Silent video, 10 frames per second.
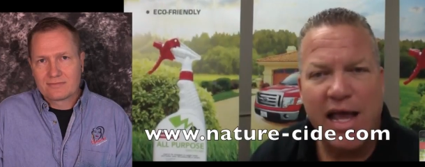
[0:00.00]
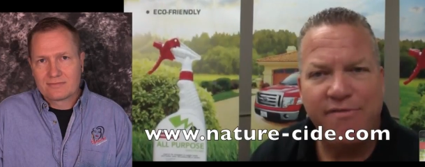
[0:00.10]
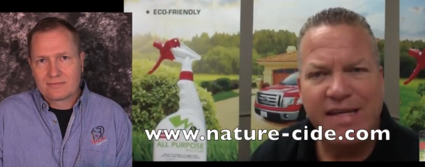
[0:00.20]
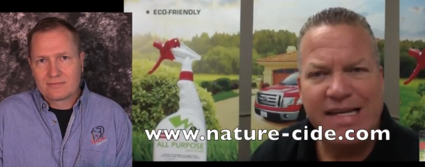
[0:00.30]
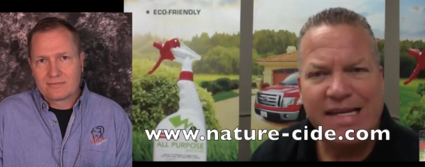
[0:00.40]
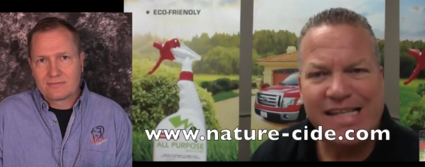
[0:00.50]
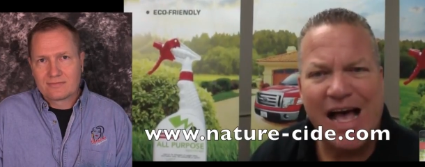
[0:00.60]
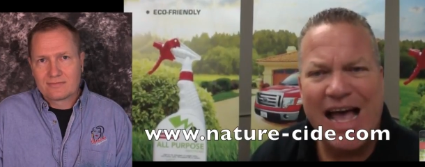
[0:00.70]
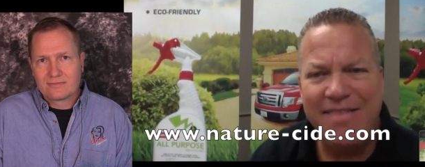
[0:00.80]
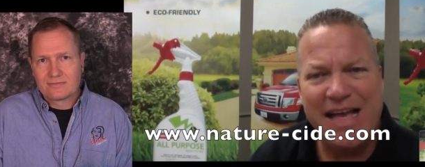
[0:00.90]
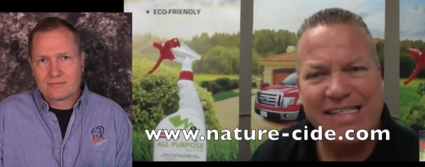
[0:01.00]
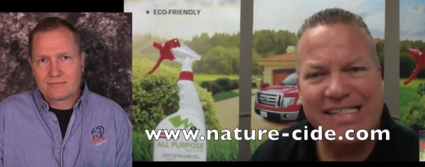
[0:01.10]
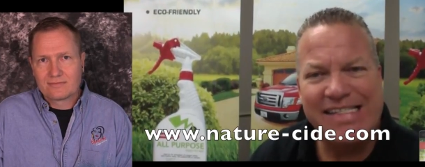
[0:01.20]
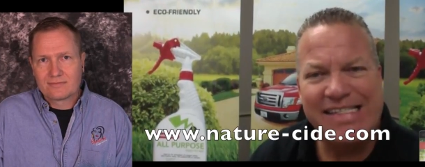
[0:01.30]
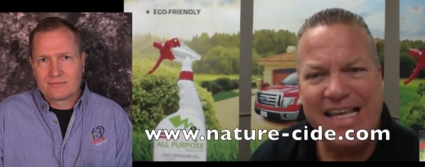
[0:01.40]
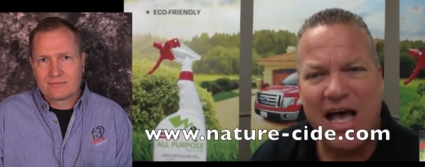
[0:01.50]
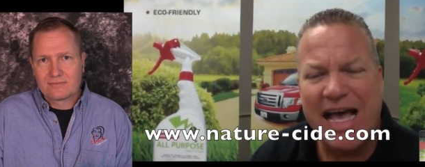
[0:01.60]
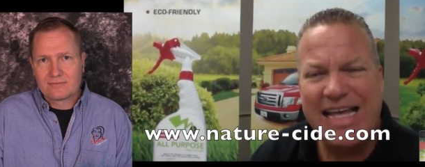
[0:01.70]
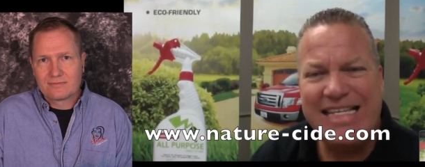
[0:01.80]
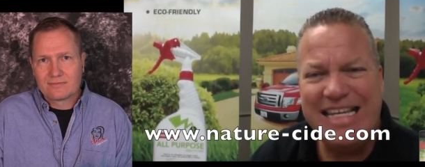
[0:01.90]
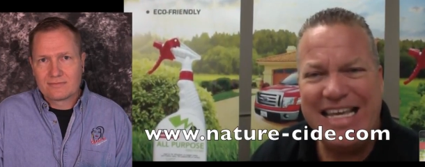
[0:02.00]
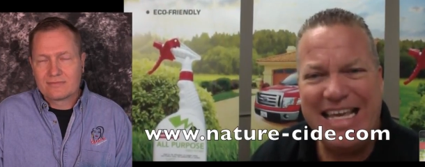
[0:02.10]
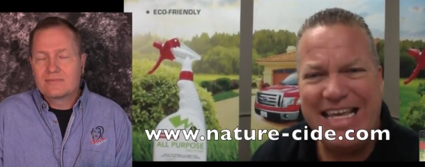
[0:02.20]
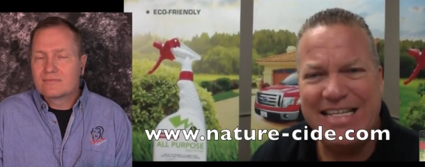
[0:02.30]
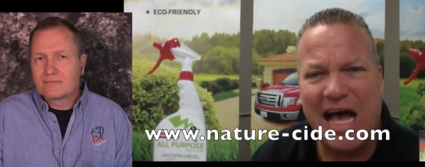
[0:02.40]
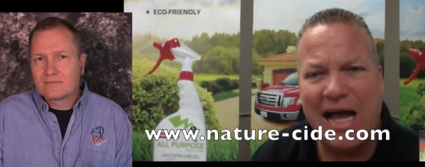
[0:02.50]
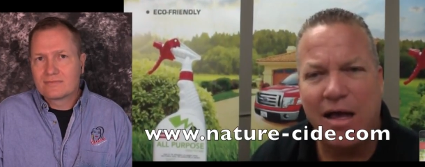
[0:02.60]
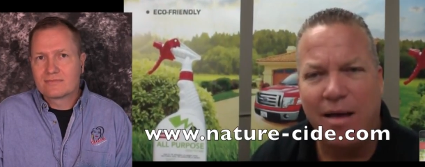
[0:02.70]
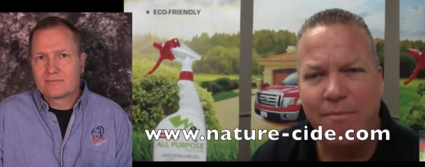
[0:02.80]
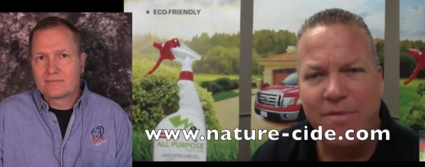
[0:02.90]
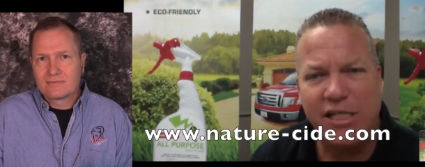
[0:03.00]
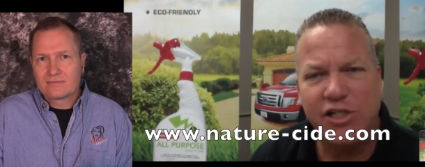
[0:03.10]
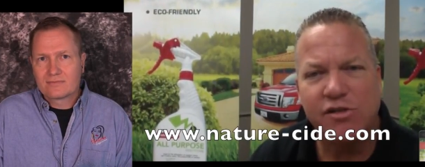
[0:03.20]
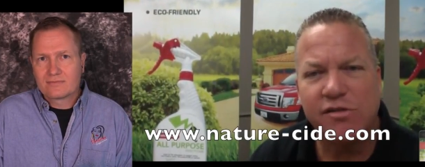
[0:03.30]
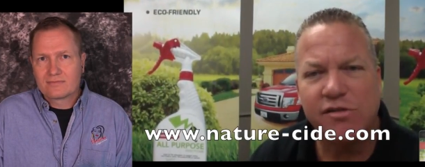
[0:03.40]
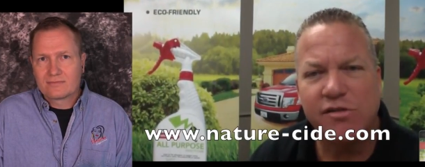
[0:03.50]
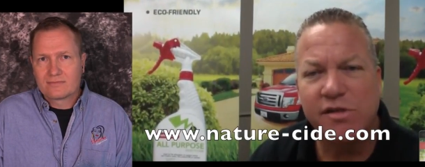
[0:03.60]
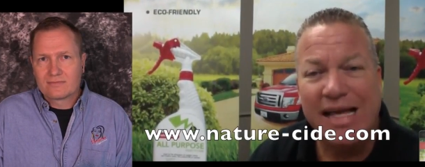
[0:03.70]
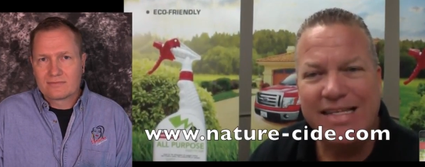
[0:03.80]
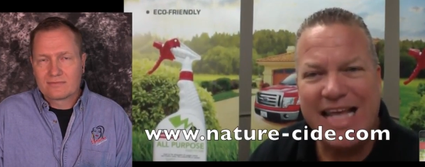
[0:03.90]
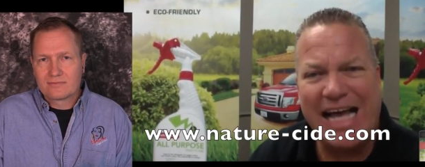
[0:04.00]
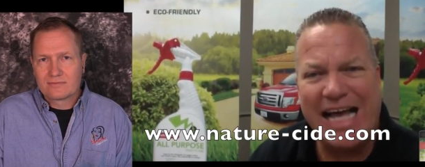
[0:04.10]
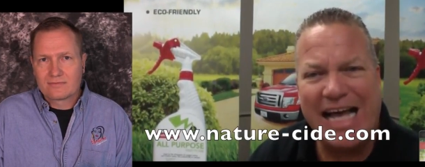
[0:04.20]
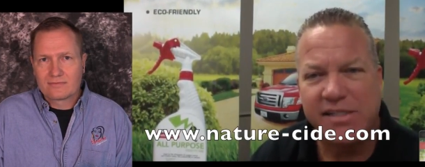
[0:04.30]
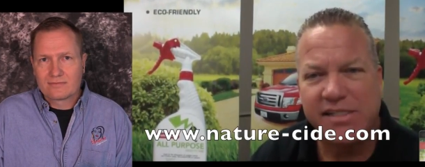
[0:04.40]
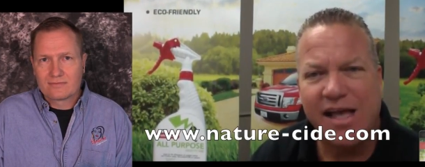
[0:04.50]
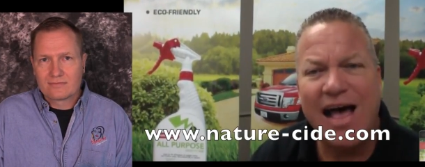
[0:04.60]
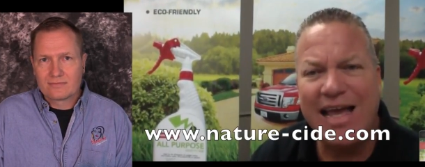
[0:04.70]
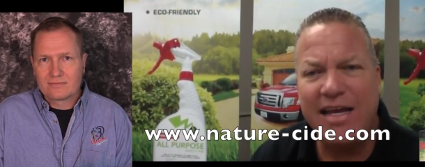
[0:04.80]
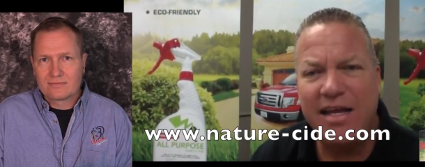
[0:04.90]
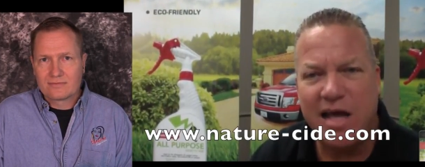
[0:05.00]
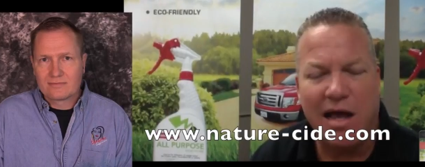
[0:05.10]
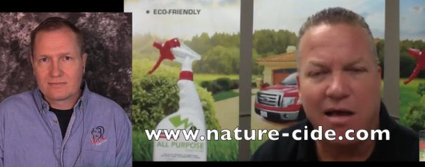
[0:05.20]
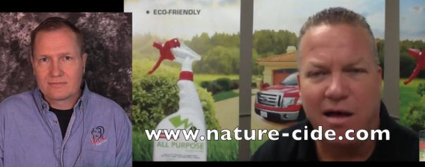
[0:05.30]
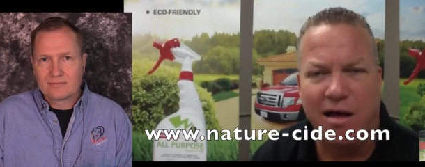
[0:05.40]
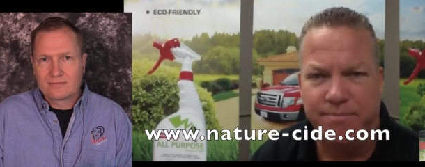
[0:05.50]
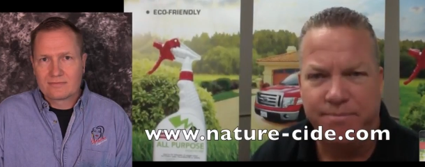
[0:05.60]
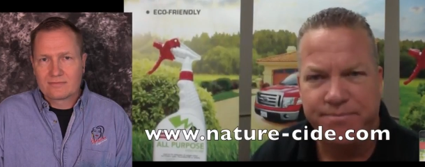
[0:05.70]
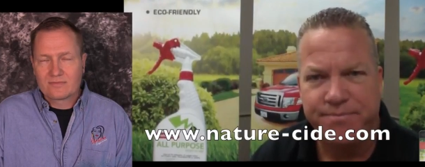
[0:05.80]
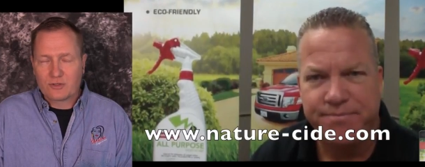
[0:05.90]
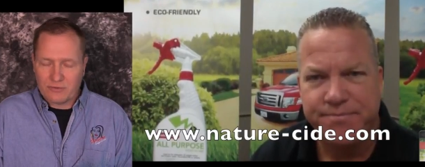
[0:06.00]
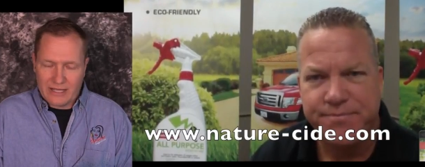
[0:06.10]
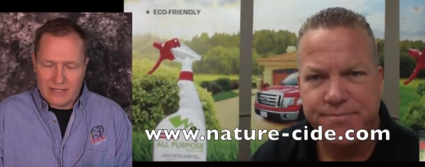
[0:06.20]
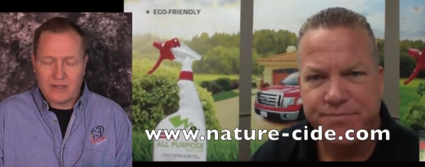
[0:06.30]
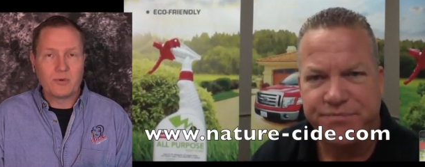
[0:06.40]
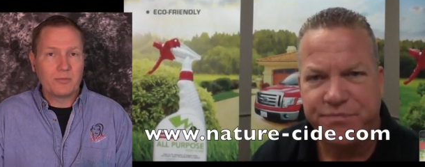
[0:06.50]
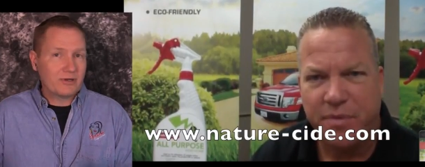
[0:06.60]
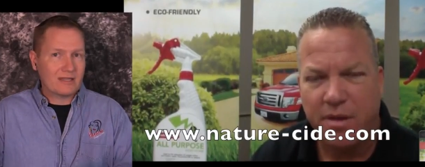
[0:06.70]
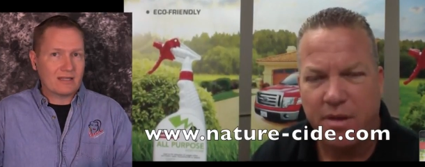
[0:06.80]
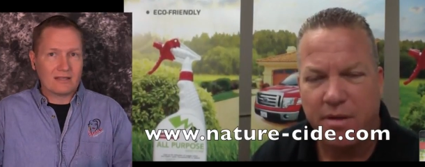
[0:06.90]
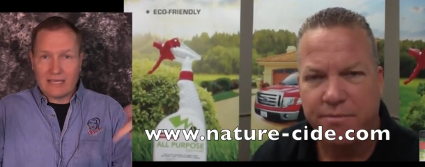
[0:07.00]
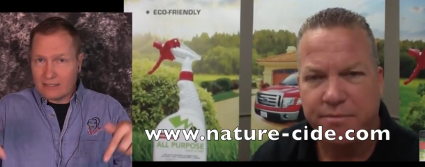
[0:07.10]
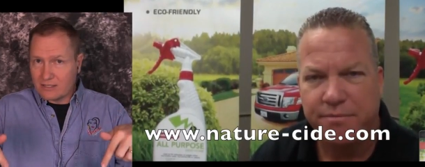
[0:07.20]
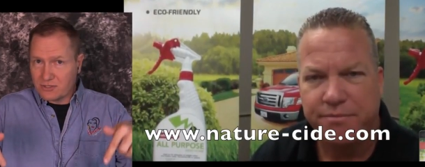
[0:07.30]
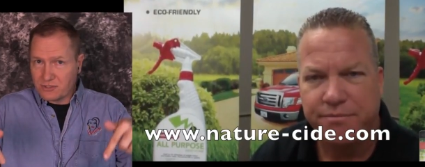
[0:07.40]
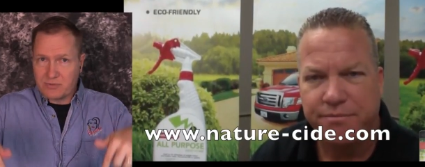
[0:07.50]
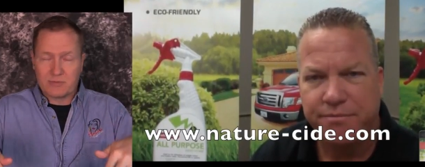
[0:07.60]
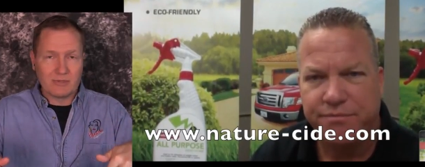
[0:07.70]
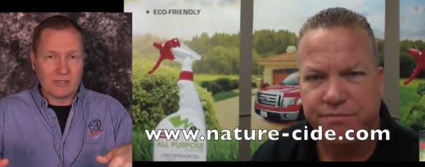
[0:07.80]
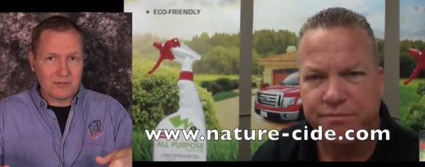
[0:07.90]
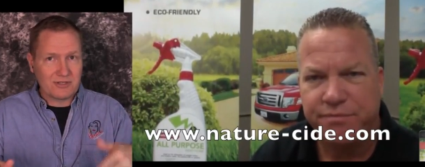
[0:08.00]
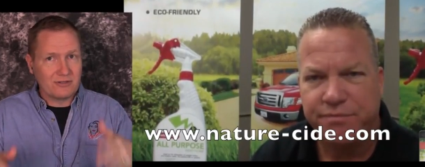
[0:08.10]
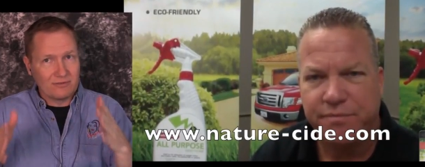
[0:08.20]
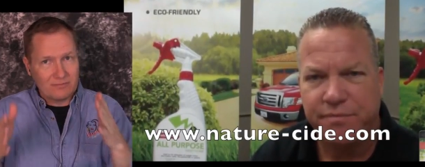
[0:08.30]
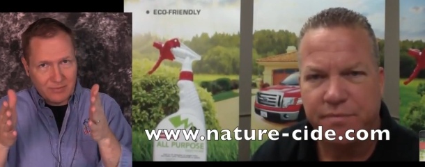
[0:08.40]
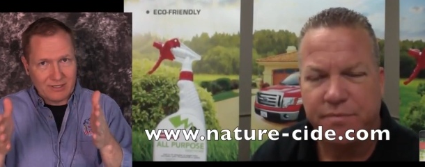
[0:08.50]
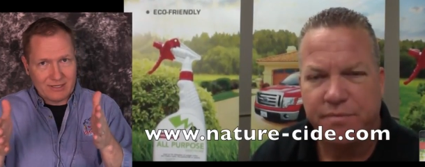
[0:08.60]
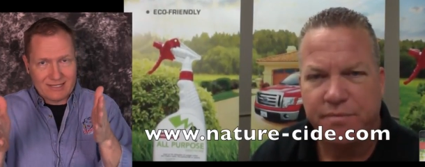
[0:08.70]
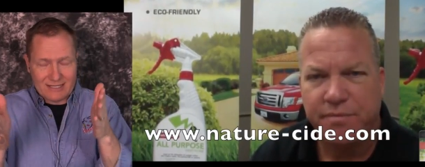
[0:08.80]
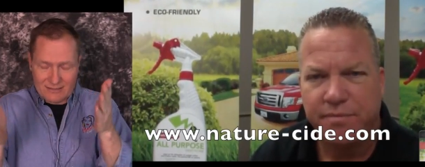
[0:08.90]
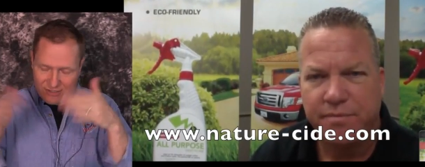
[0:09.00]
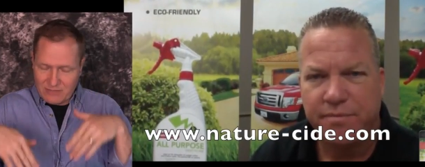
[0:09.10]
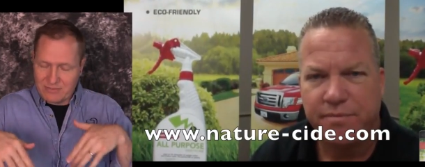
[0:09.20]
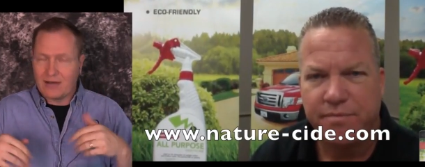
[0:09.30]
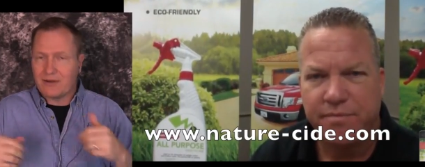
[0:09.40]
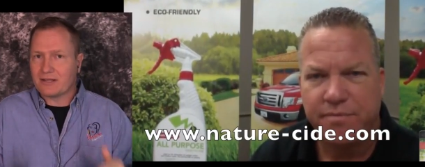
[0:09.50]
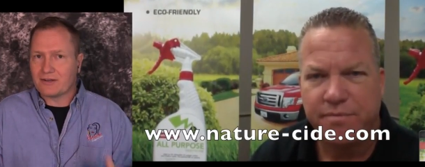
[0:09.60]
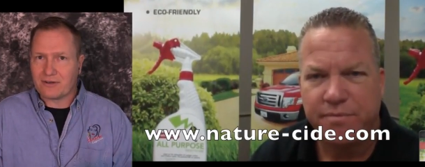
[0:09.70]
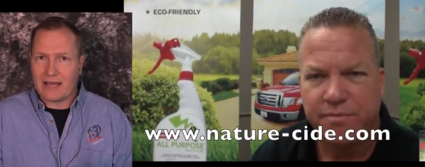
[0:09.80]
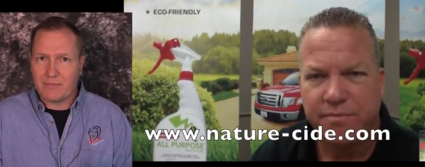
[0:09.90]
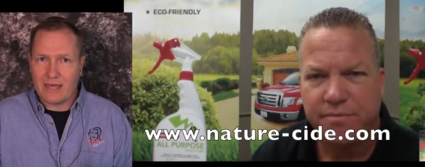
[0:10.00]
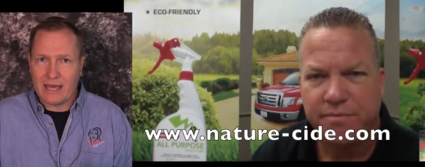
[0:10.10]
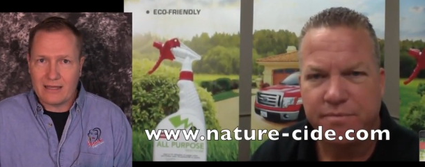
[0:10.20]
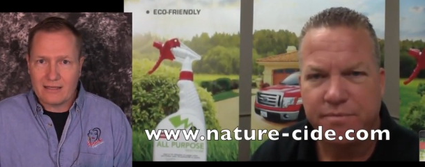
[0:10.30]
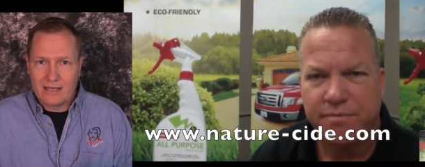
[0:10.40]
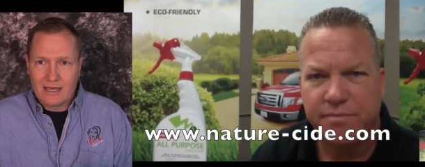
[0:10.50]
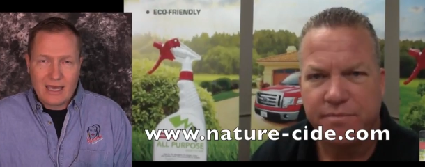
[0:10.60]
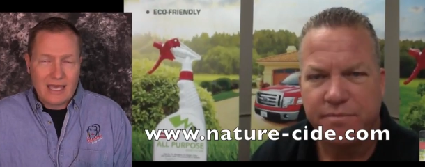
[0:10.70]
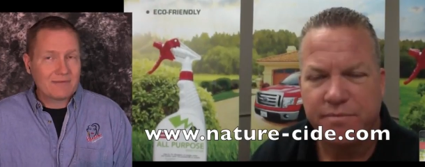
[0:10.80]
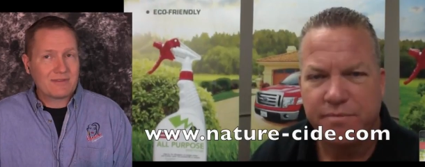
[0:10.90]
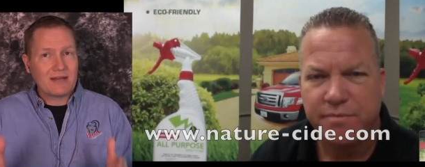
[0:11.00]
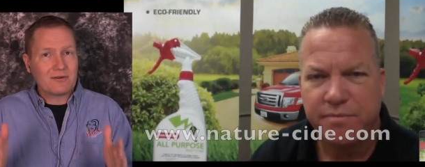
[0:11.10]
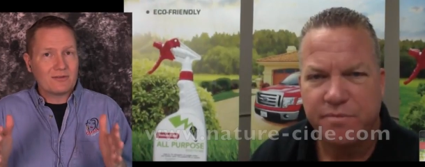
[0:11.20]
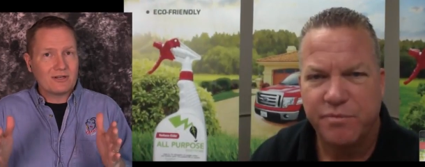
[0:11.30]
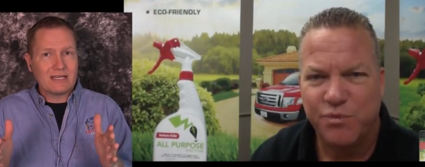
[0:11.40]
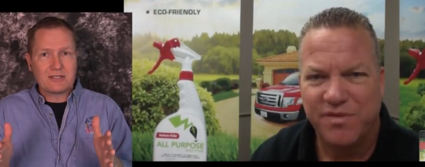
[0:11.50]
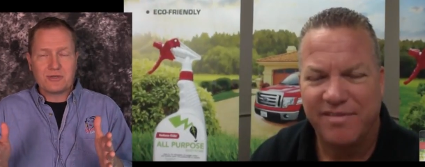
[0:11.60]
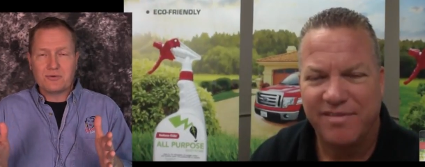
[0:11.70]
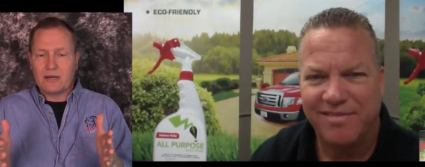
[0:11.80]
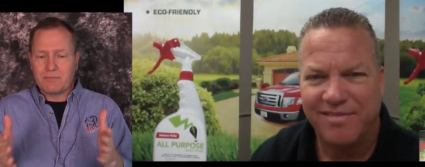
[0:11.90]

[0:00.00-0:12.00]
Speaker 1: hyphen side. That's C I D E dot com. Nature dash side dot com.
Speaker 2: Great, great. And we'll put the link in the description below so people can jump down and grab that. If they are looking to uh,